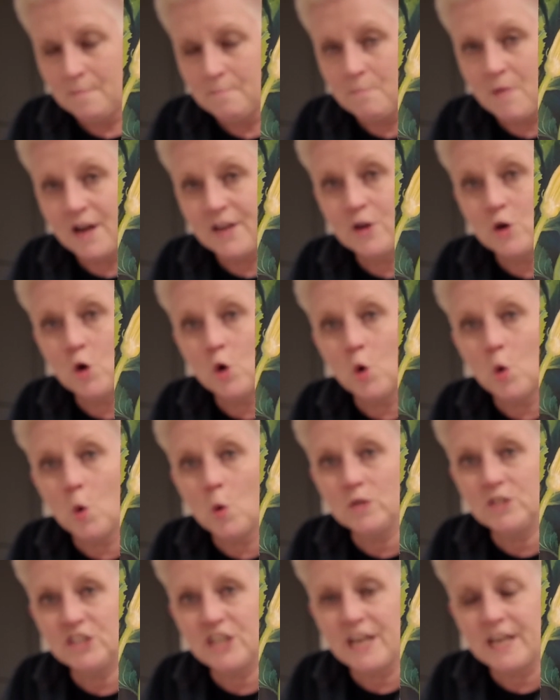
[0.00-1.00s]
my
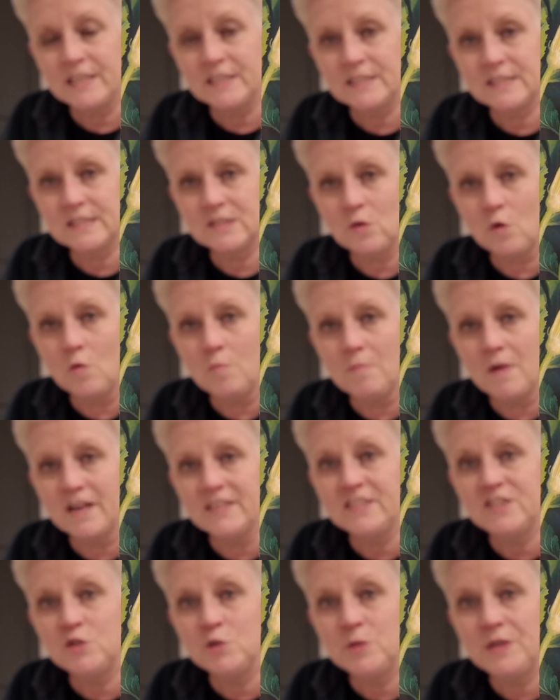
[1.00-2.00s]
courgettes or my
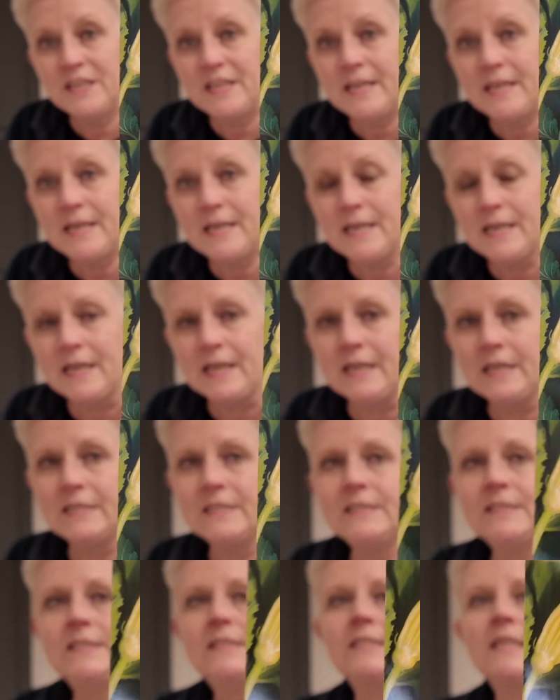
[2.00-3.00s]

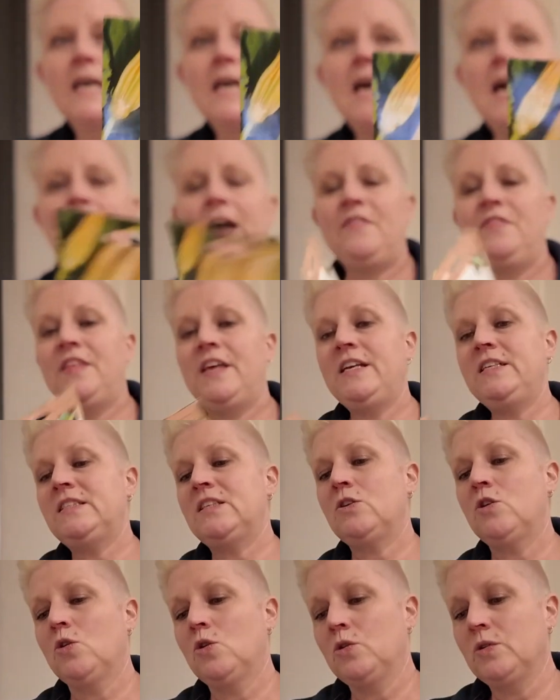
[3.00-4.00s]
zucchinis. And these
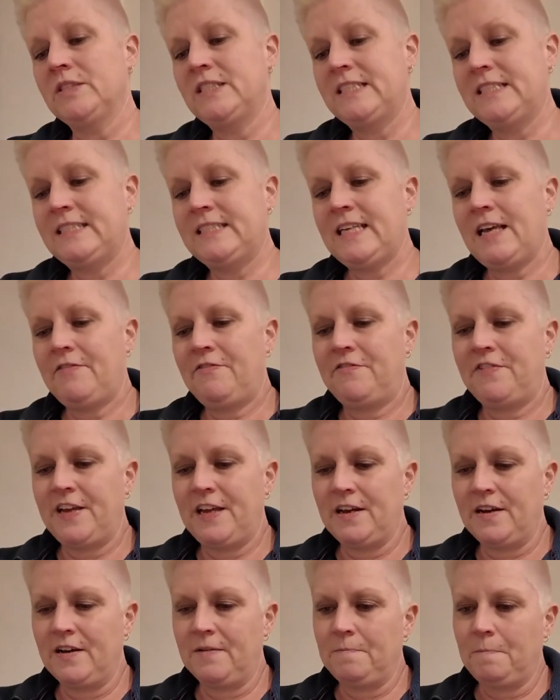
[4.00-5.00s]
are called
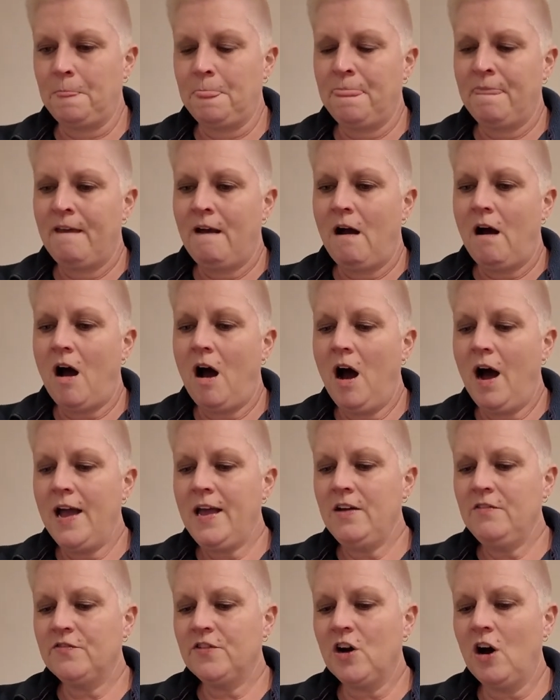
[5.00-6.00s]
Zephyr. I
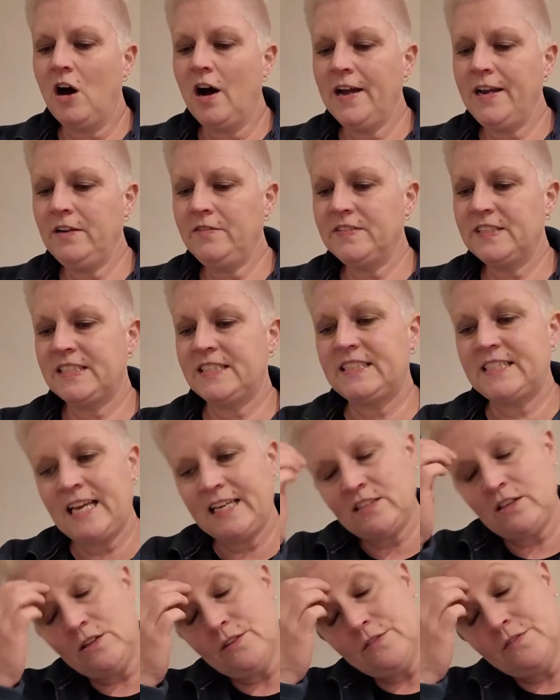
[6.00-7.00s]
have kind of
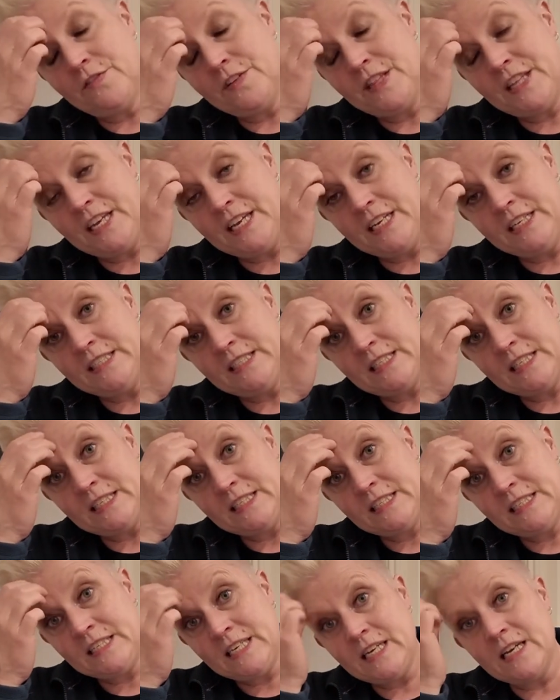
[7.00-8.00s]
settled for these
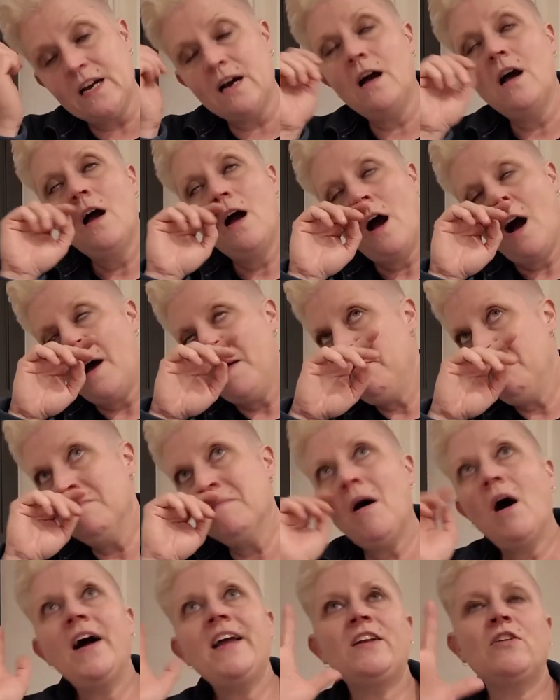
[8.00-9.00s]
this year. I
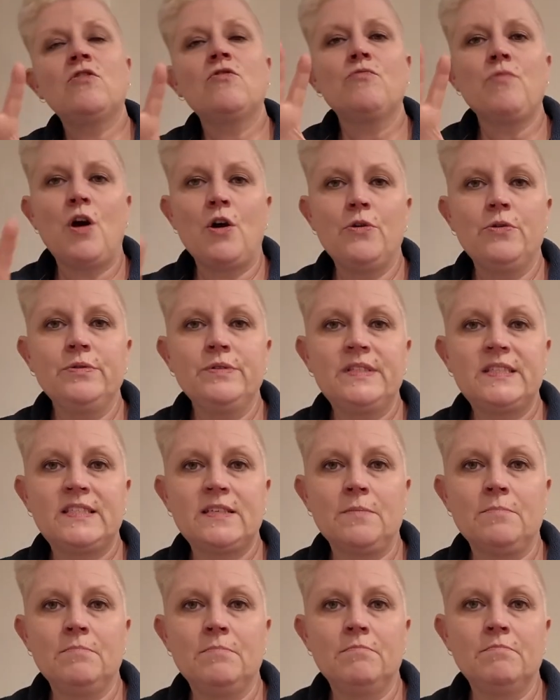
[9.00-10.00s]
might grow
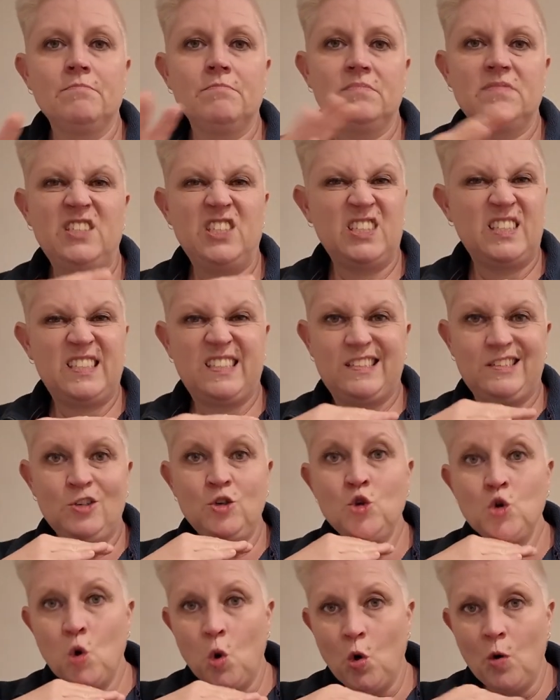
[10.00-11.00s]
some just
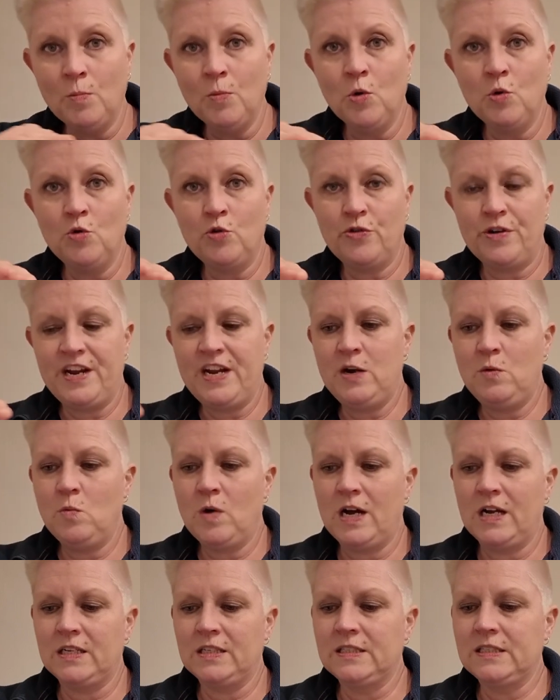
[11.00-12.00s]
normal green
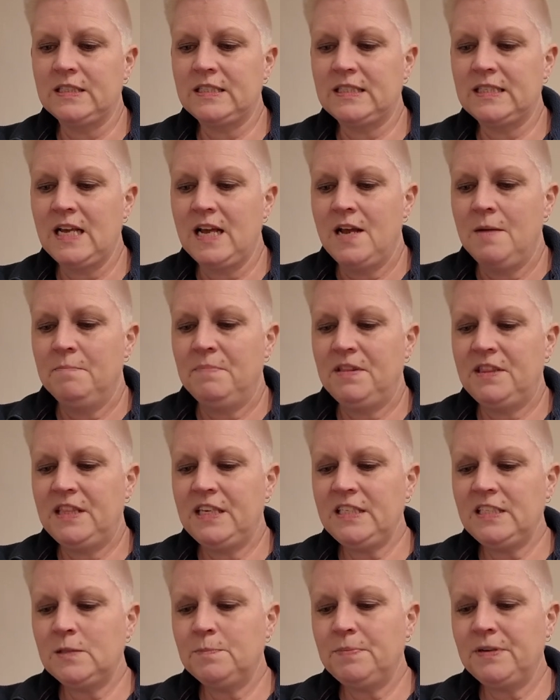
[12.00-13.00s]
ones, but
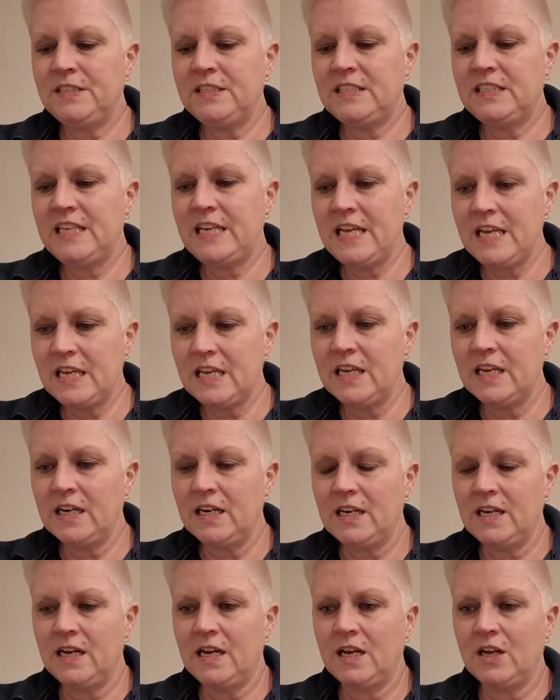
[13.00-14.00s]
this
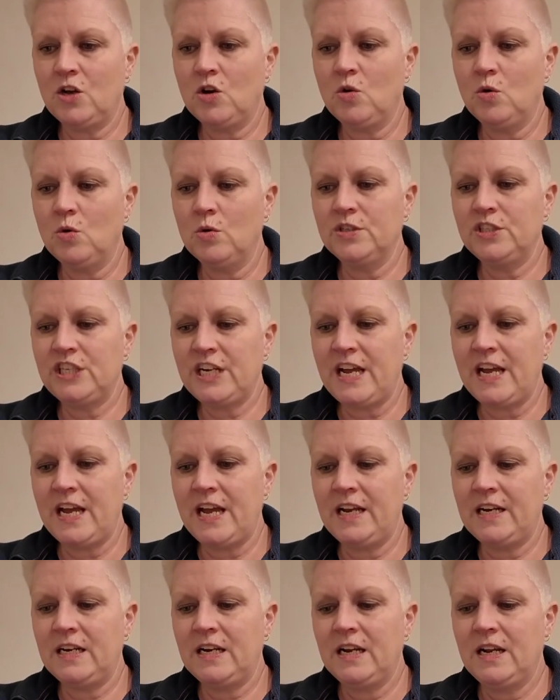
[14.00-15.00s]
particular
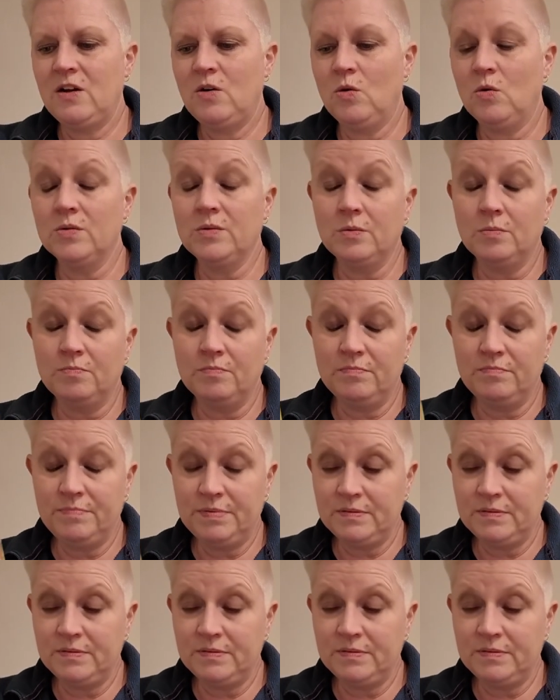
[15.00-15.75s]
courgette or